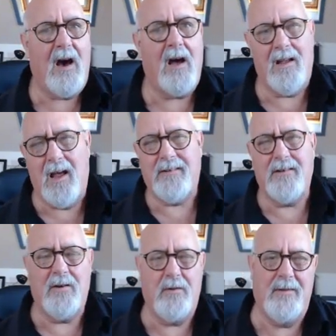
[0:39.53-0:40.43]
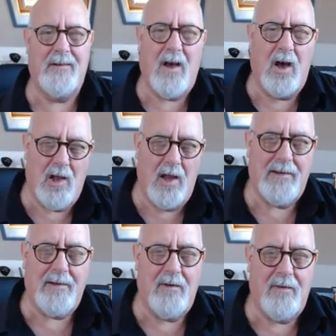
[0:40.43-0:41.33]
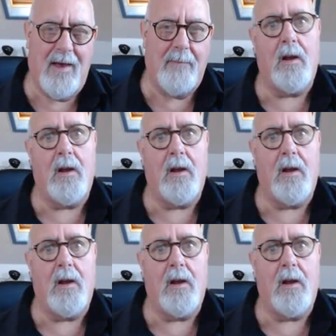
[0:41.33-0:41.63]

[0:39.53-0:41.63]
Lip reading: I'd like to do this, I'd like to do that,